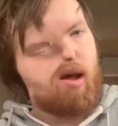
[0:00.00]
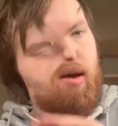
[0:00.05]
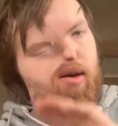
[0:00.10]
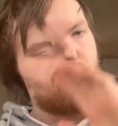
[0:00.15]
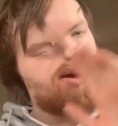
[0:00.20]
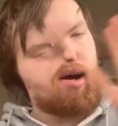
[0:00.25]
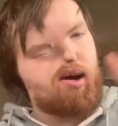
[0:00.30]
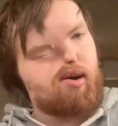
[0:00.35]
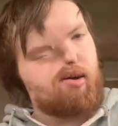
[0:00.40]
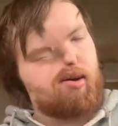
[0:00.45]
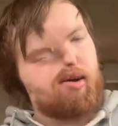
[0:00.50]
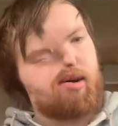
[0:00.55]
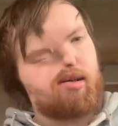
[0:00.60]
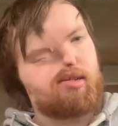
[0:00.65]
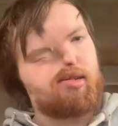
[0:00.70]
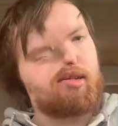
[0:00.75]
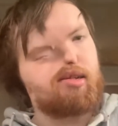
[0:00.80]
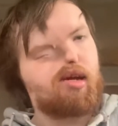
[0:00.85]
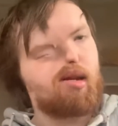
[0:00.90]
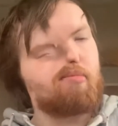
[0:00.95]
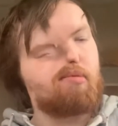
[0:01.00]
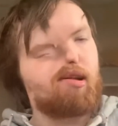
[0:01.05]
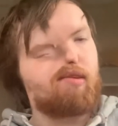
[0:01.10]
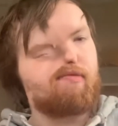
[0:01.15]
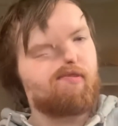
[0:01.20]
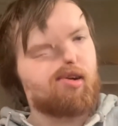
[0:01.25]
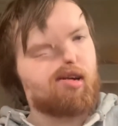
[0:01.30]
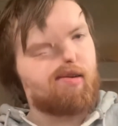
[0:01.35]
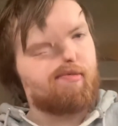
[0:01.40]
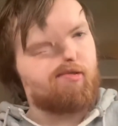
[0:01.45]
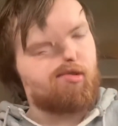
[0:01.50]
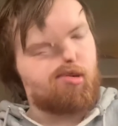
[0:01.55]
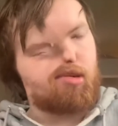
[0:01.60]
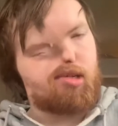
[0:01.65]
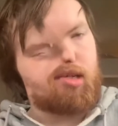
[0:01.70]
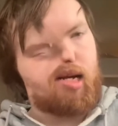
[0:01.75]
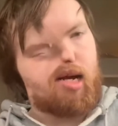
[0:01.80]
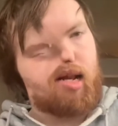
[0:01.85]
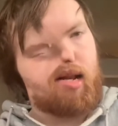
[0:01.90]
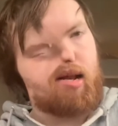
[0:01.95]
Hello ladies and gentlemen, Freaky
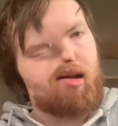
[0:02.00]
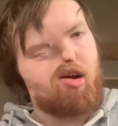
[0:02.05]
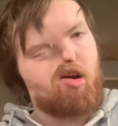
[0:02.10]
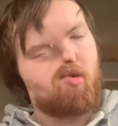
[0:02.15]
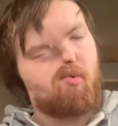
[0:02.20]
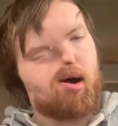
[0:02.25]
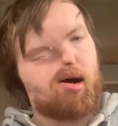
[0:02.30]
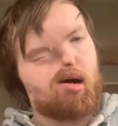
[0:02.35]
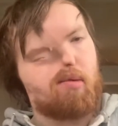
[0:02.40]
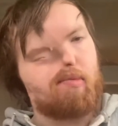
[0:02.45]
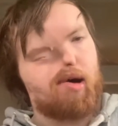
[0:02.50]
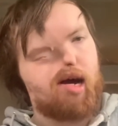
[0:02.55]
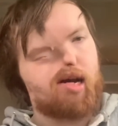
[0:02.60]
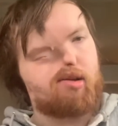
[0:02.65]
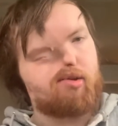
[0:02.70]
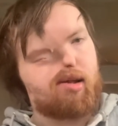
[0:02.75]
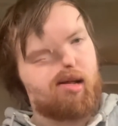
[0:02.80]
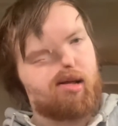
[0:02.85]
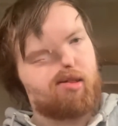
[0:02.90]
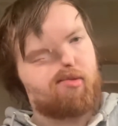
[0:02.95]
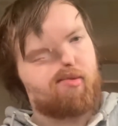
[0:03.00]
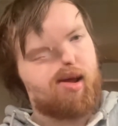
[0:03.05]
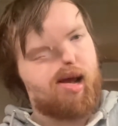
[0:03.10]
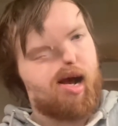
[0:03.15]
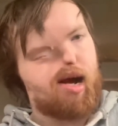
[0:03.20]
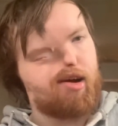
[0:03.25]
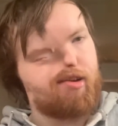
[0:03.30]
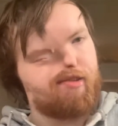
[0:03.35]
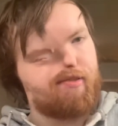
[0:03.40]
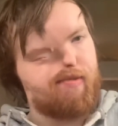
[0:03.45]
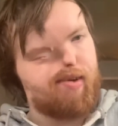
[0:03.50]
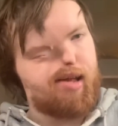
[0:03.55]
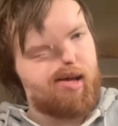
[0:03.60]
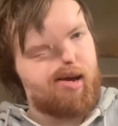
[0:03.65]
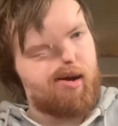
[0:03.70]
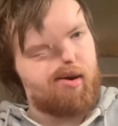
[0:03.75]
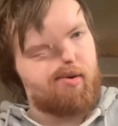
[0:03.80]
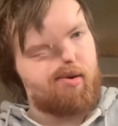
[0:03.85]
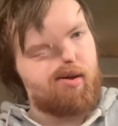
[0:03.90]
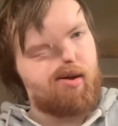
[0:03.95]
Force9 here, and welcome back to another reaction
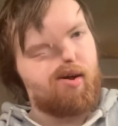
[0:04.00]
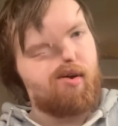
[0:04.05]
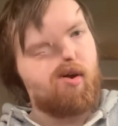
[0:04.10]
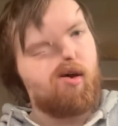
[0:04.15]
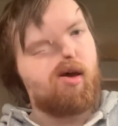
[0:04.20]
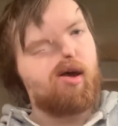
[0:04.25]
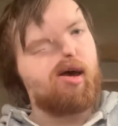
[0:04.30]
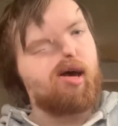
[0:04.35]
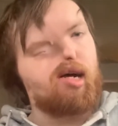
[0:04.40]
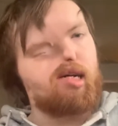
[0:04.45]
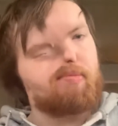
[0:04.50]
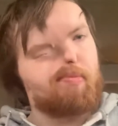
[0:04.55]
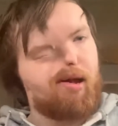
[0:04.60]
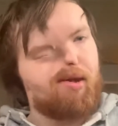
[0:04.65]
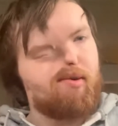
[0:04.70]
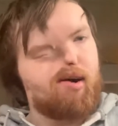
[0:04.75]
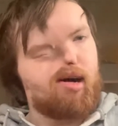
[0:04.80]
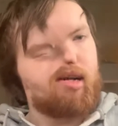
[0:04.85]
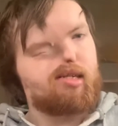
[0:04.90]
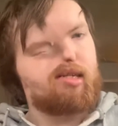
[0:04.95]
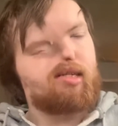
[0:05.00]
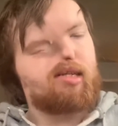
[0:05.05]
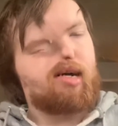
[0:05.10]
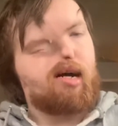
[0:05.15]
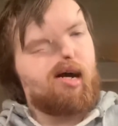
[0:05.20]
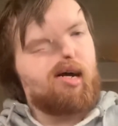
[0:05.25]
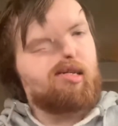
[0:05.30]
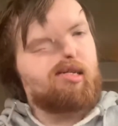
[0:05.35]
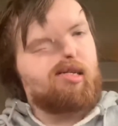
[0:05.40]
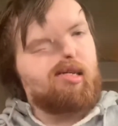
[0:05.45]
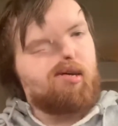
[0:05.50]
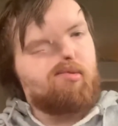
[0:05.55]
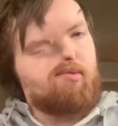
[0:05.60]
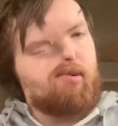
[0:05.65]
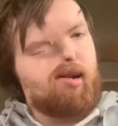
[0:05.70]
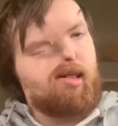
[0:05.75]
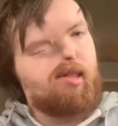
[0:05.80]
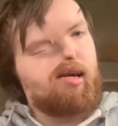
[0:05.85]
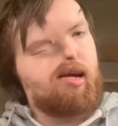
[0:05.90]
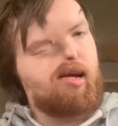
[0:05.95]
video. It's been a while since I last did
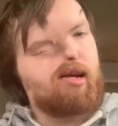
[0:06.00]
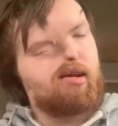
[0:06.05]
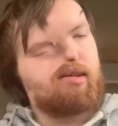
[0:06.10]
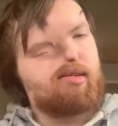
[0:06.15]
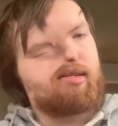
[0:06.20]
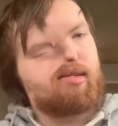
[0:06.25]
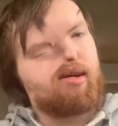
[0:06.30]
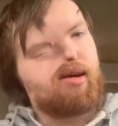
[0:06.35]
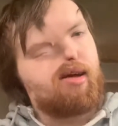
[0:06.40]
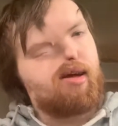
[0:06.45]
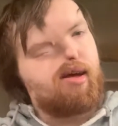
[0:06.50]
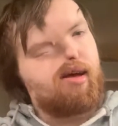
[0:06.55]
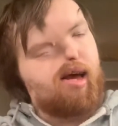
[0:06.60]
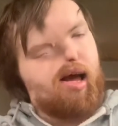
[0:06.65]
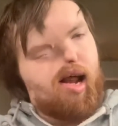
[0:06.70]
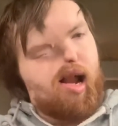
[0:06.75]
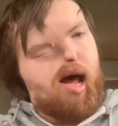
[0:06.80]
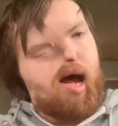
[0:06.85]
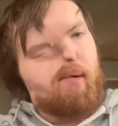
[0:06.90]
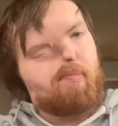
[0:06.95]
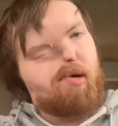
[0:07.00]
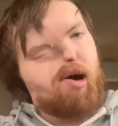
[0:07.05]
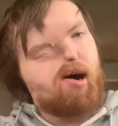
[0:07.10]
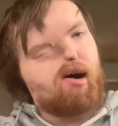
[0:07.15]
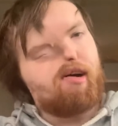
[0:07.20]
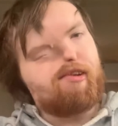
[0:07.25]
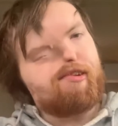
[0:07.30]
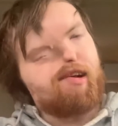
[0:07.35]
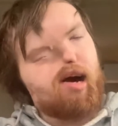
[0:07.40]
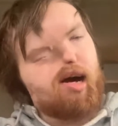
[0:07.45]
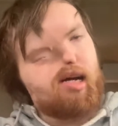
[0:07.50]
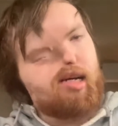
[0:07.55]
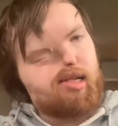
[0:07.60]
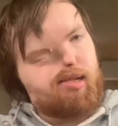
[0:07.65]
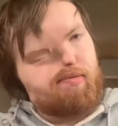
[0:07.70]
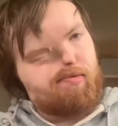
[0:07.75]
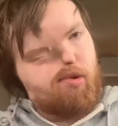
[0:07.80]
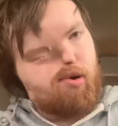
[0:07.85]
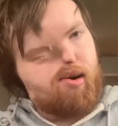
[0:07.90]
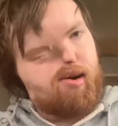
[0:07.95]
one of these, and I apologize
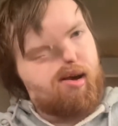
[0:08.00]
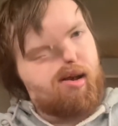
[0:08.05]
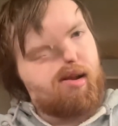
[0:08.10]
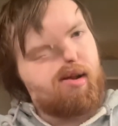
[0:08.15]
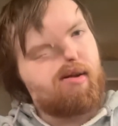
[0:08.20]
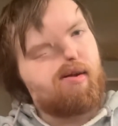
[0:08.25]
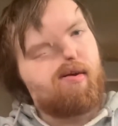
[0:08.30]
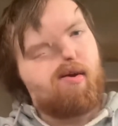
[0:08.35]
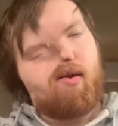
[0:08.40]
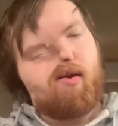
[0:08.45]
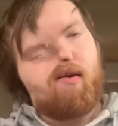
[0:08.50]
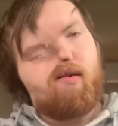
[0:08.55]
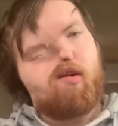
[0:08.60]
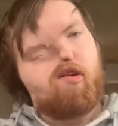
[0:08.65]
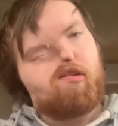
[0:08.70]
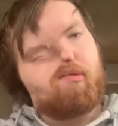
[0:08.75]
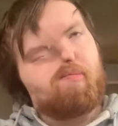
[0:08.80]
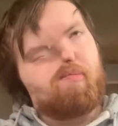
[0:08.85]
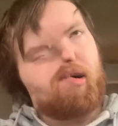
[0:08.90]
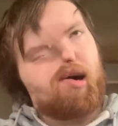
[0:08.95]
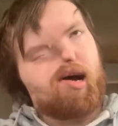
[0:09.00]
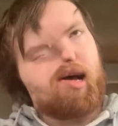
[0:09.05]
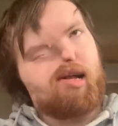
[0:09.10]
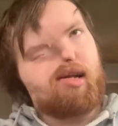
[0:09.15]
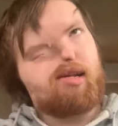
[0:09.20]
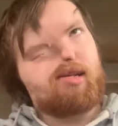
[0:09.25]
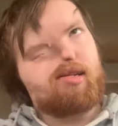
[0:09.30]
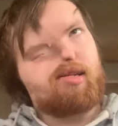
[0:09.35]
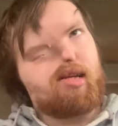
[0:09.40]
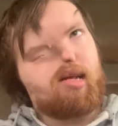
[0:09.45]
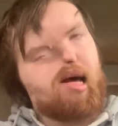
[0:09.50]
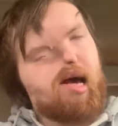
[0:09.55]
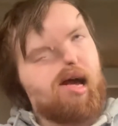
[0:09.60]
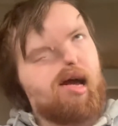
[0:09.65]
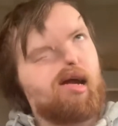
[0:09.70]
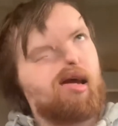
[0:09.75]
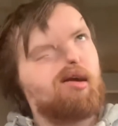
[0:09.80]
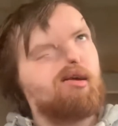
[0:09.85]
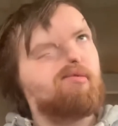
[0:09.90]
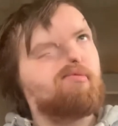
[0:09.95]
for it, but
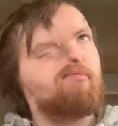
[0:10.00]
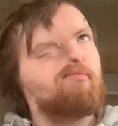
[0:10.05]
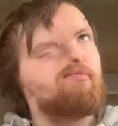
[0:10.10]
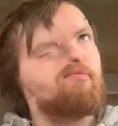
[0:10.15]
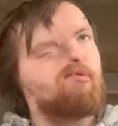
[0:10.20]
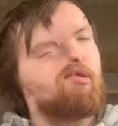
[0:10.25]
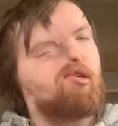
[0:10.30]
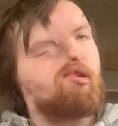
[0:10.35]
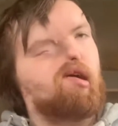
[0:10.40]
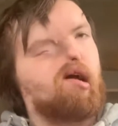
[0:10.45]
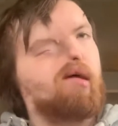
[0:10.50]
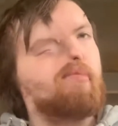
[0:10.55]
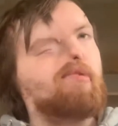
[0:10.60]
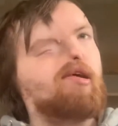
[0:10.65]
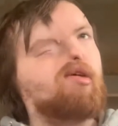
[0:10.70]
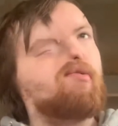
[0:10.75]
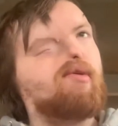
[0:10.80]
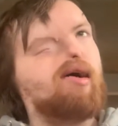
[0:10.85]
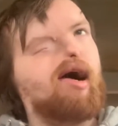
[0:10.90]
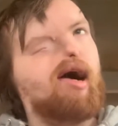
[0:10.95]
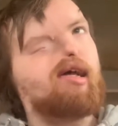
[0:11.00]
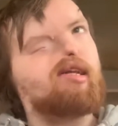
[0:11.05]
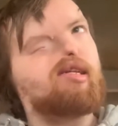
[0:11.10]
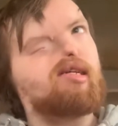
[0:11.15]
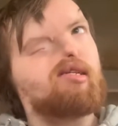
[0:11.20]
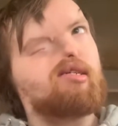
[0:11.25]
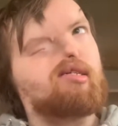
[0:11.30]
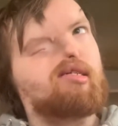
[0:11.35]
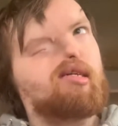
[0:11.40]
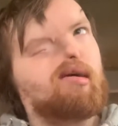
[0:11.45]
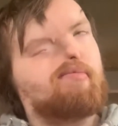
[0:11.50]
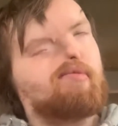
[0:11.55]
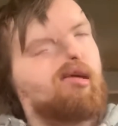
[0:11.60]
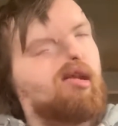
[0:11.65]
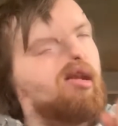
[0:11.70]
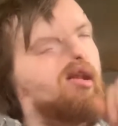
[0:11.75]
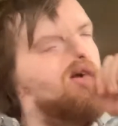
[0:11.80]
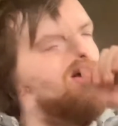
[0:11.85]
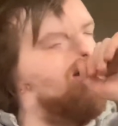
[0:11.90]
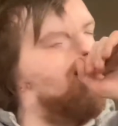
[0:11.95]
today we're going to be reacting to
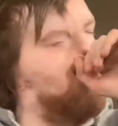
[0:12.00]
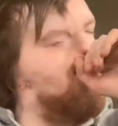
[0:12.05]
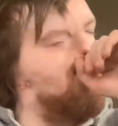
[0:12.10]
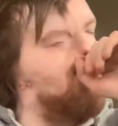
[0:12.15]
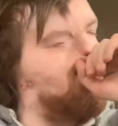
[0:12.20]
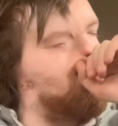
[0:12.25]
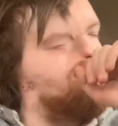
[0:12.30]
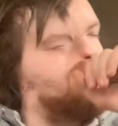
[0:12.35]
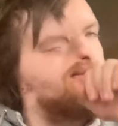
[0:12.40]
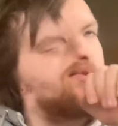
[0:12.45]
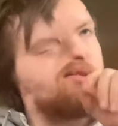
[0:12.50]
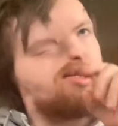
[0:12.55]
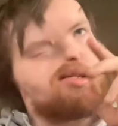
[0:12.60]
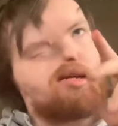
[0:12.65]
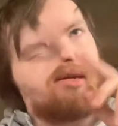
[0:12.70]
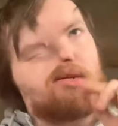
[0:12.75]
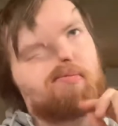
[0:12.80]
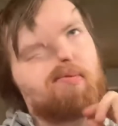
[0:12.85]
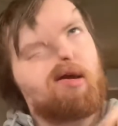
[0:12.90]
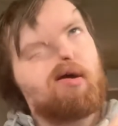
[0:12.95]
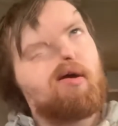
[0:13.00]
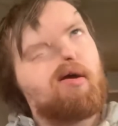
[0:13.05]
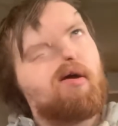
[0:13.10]
something, excuse me,